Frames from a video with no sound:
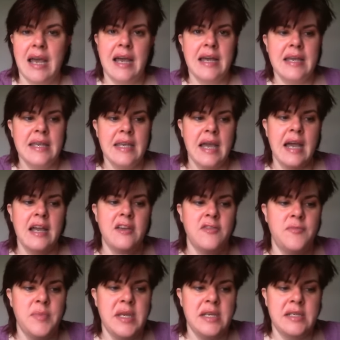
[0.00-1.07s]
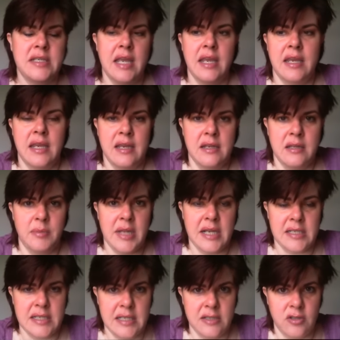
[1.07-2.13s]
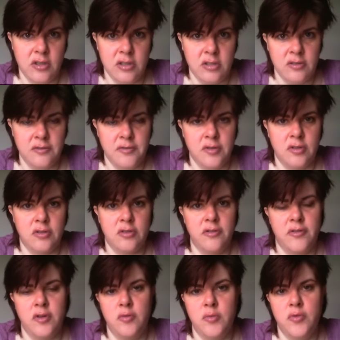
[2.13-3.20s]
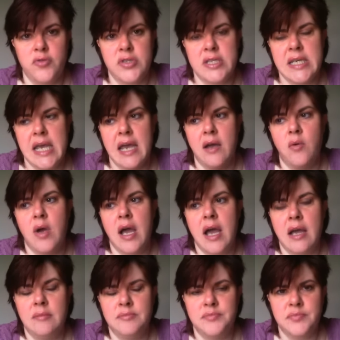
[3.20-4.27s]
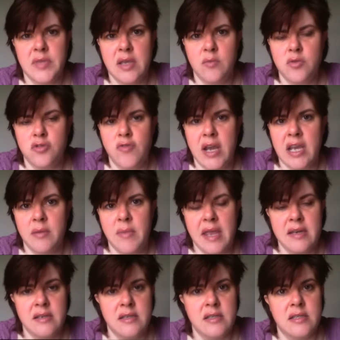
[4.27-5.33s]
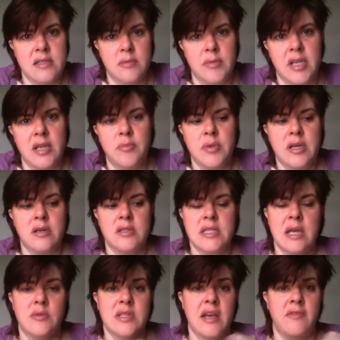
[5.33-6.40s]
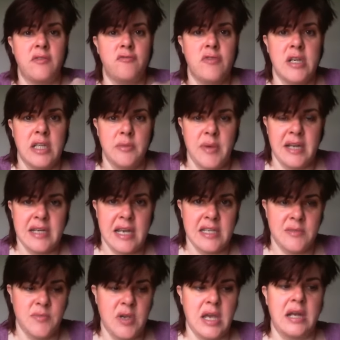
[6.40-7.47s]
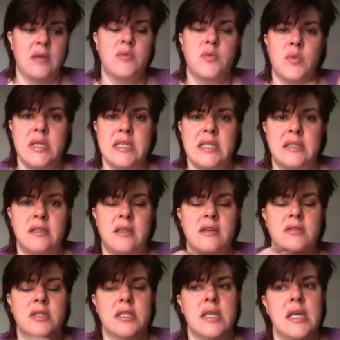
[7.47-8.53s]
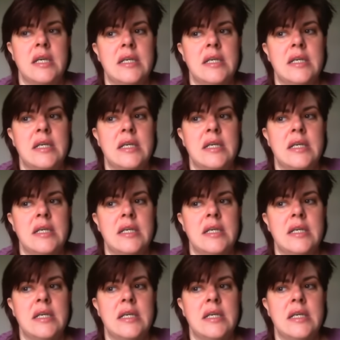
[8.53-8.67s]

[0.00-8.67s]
Hi, I've been taking the black seed oil for a few months now. Um, it was recommended to me because I was having really bad asthma and I was wheezing a lot.